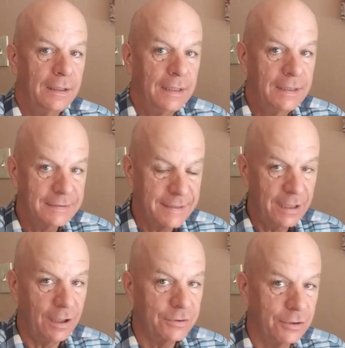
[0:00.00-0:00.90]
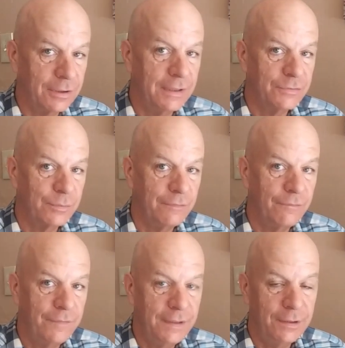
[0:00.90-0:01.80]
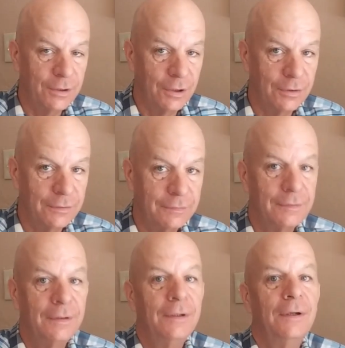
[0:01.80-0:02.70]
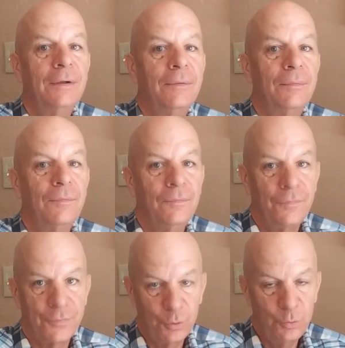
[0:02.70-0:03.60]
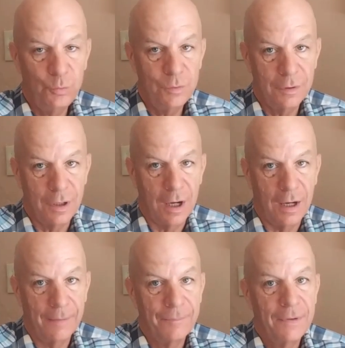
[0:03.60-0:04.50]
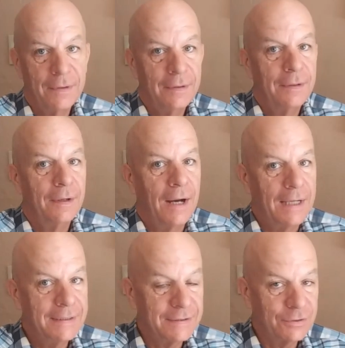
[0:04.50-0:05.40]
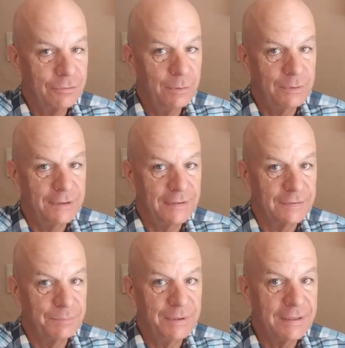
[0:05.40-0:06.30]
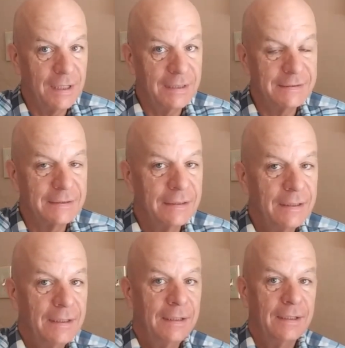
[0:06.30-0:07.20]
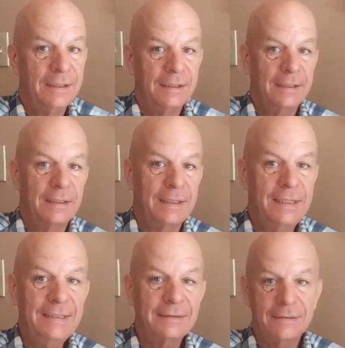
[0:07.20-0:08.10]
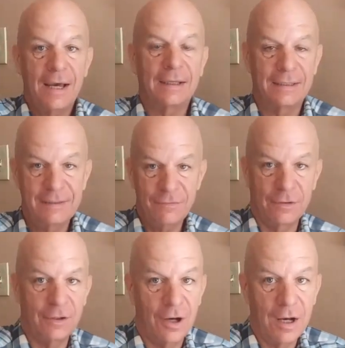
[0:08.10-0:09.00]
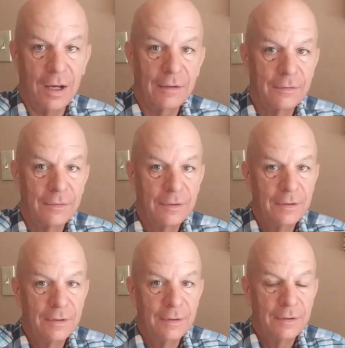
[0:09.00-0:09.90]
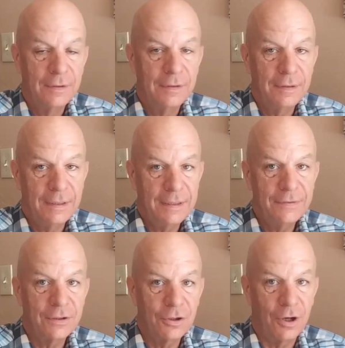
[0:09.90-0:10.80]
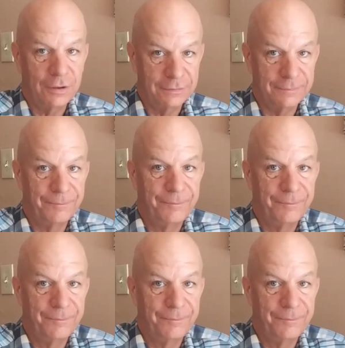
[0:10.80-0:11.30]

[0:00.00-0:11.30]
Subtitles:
his character is revealed through the law, I disagree with this, because he did not give the law in the garden.